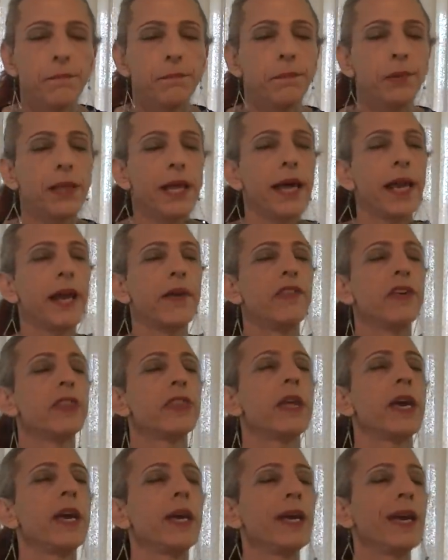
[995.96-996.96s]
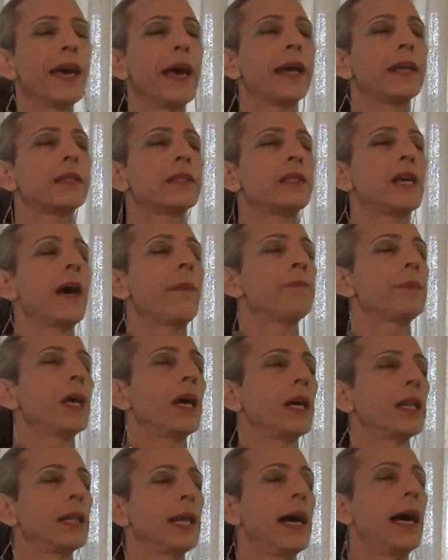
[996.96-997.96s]
Let everything except
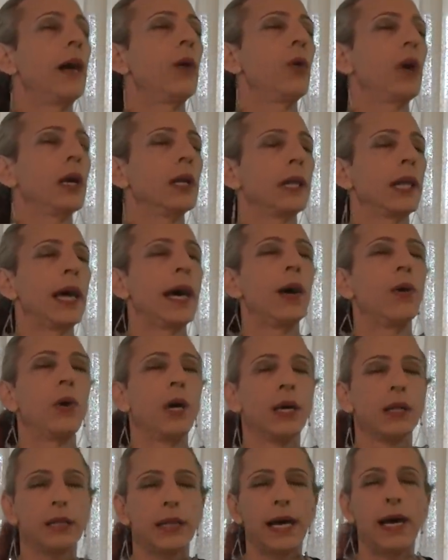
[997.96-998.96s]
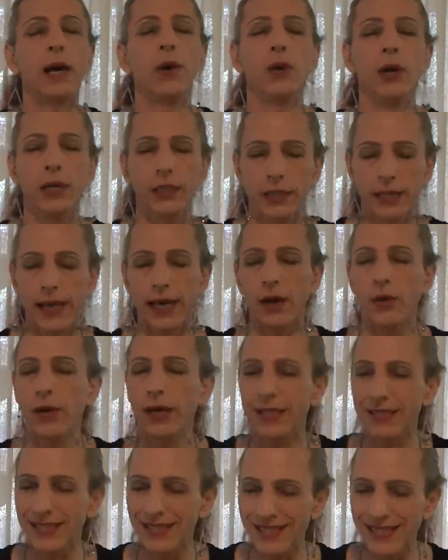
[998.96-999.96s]
allow, allow, allow, allow,
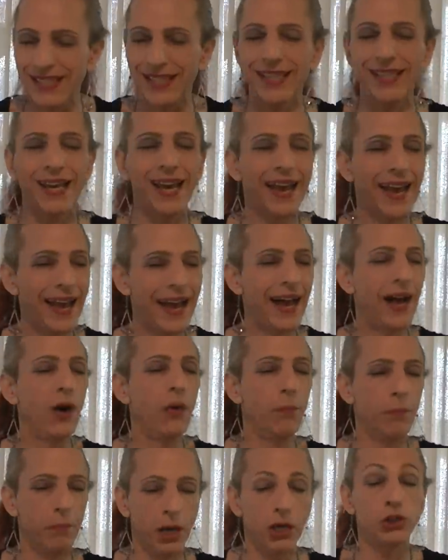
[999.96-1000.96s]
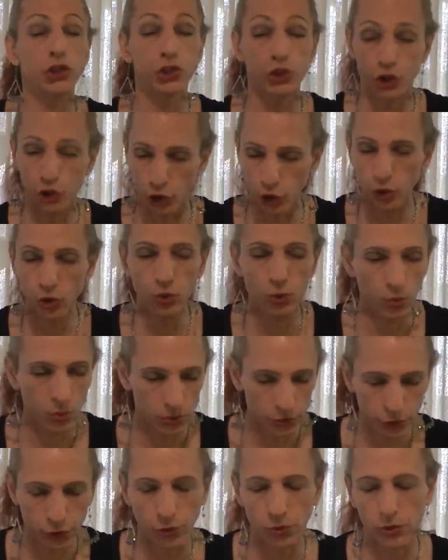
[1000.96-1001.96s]
and see how much you
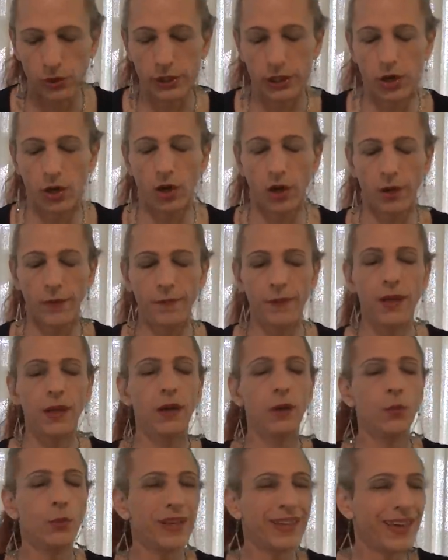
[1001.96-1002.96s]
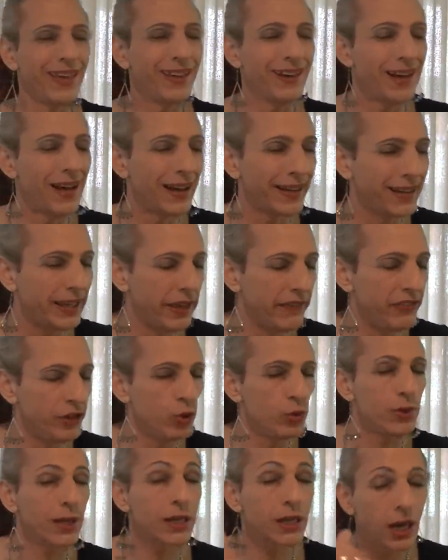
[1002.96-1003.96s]
truly are. We cannot give you
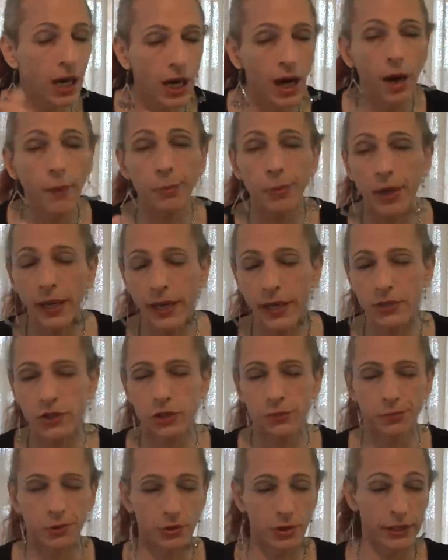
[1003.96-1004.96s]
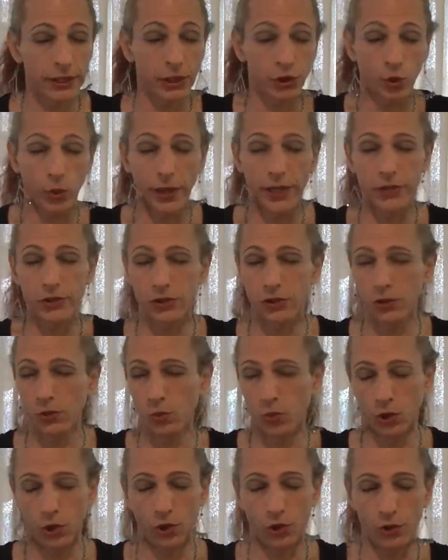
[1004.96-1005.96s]
the comprehensible equational
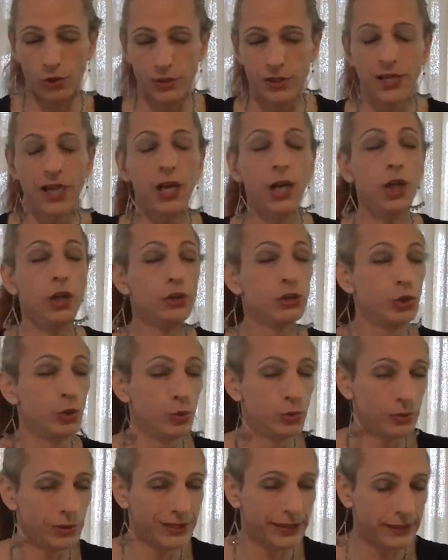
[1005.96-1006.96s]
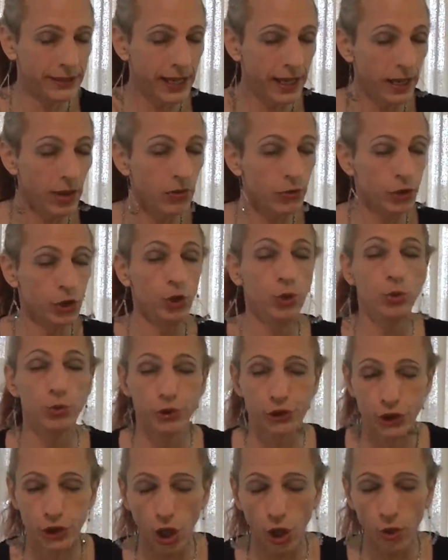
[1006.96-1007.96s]
words to tell you,
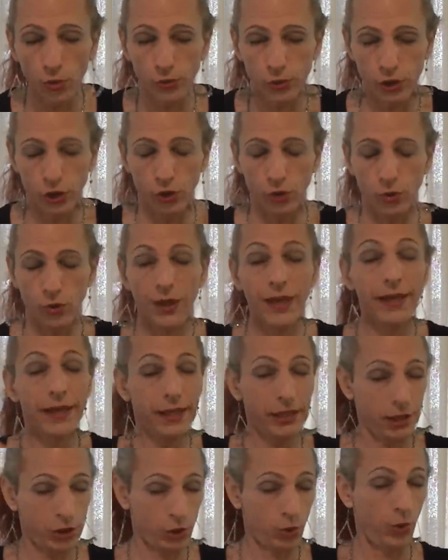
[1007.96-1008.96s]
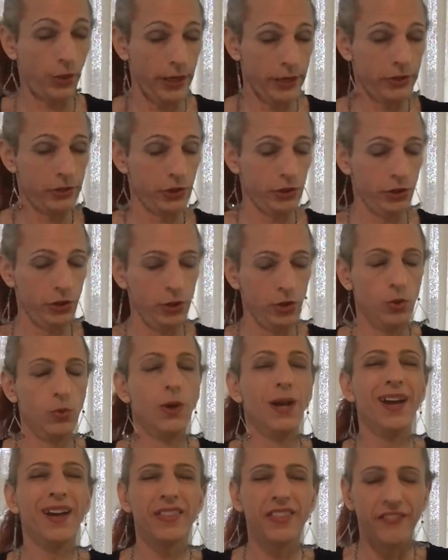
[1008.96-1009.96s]
show you, equate to
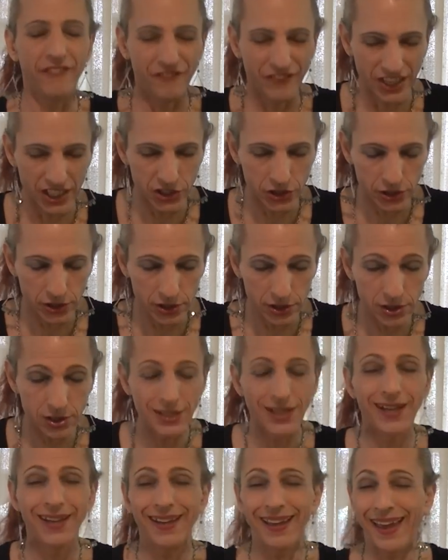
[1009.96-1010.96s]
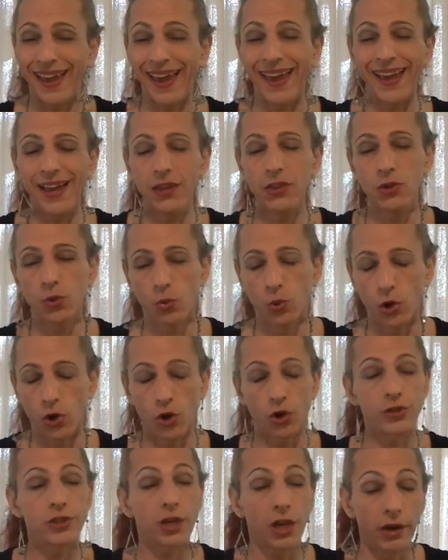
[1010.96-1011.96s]
you the visions and the
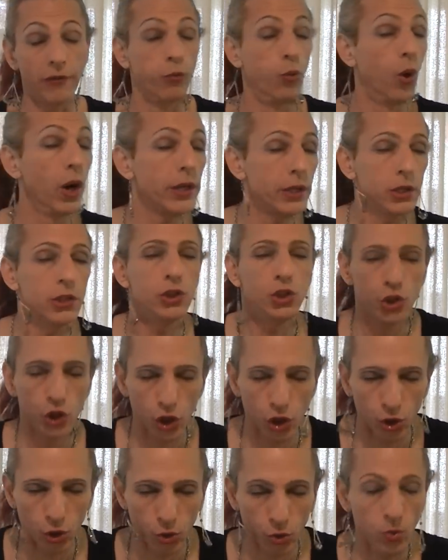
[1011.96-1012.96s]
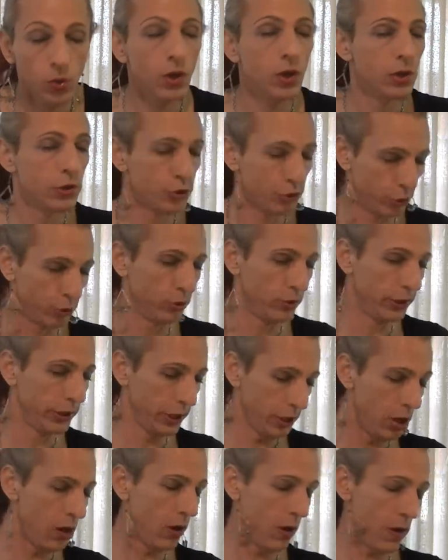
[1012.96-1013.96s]
words of what you truly
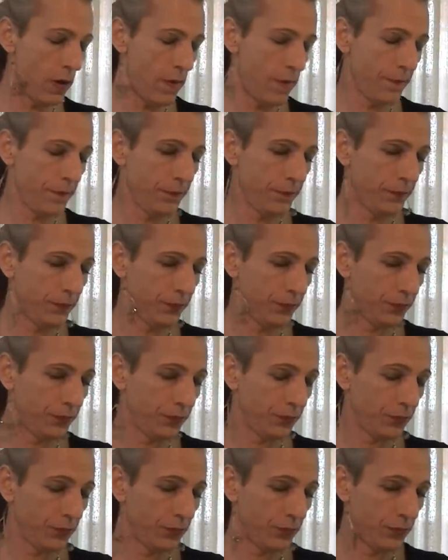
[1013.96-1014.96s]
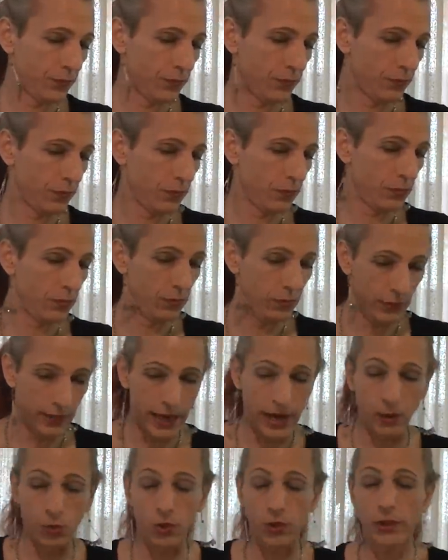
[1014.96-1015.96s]
are.
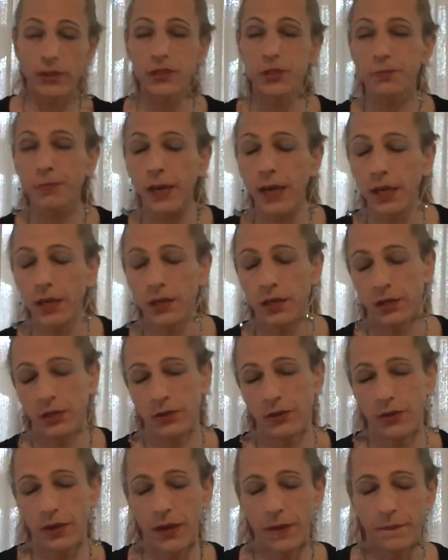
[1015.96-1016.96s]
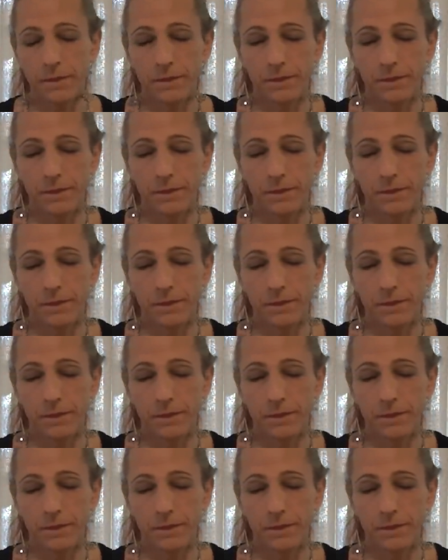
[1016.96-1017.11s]
Now we're expanding to that.